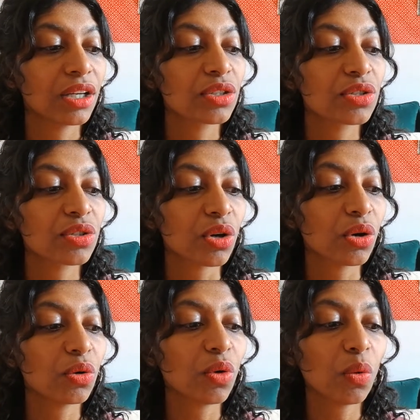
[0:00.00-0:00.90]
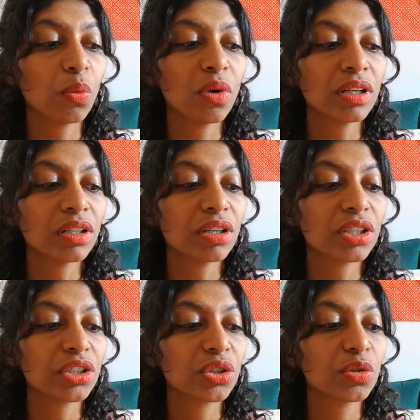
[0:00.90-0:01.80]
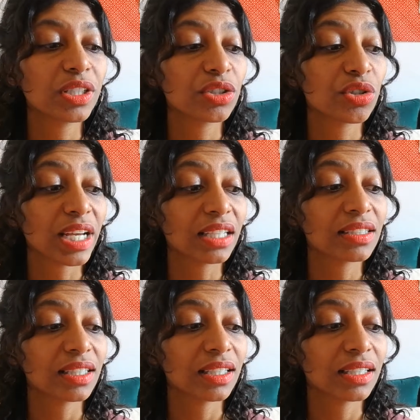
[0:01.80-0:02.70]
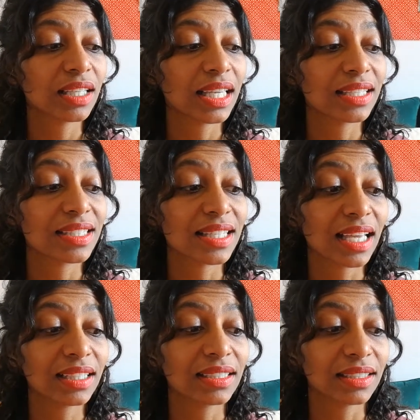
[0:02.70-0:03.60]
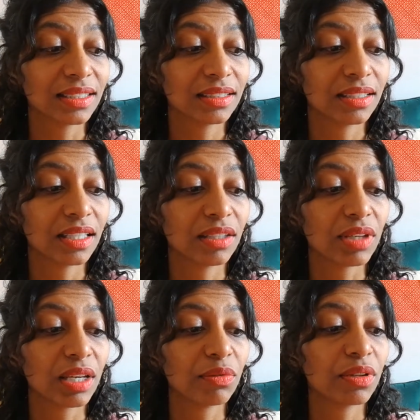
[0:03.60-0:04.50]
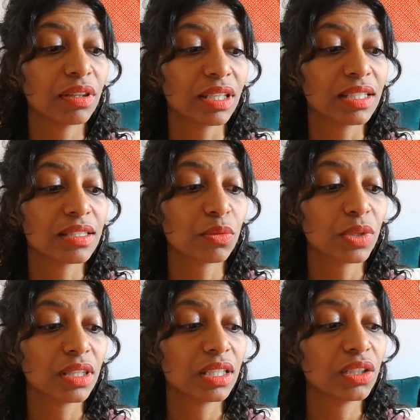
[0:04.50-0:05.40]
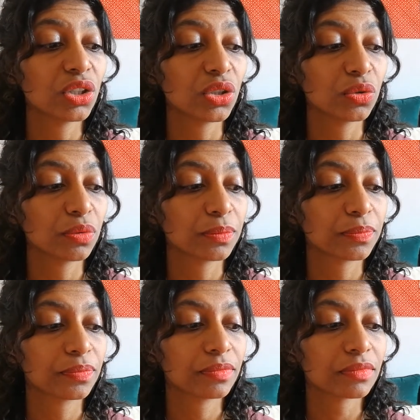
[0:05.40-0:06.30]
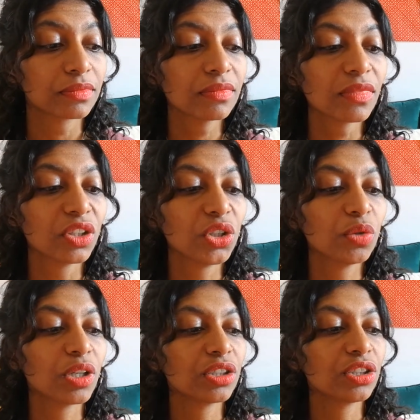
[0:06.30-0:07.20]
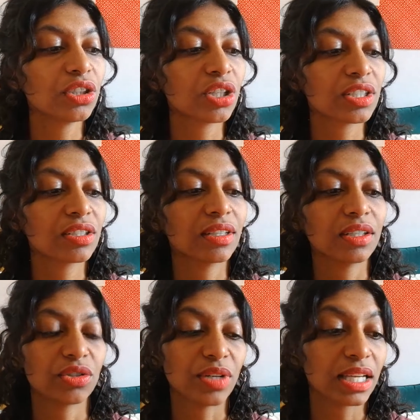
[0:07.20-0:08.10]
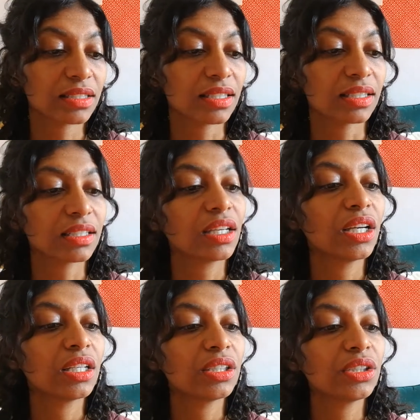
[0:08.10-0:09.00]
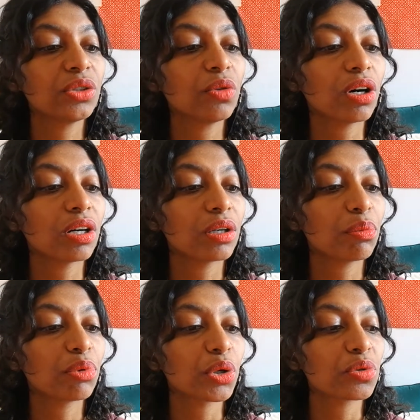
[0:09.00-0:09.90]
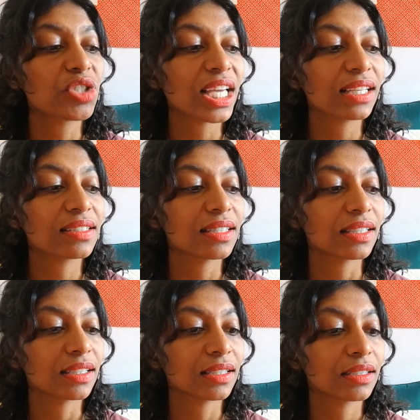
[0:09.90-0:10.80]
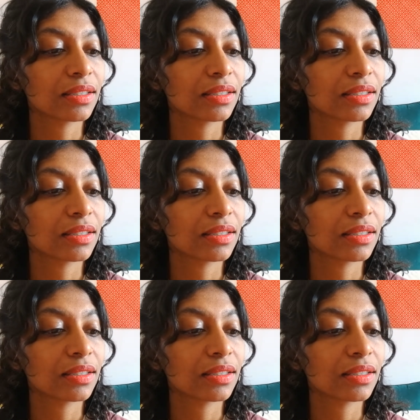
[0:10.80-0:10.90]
So, what are you attracting exactly if everything is within you? You are not attracting. You are projecting.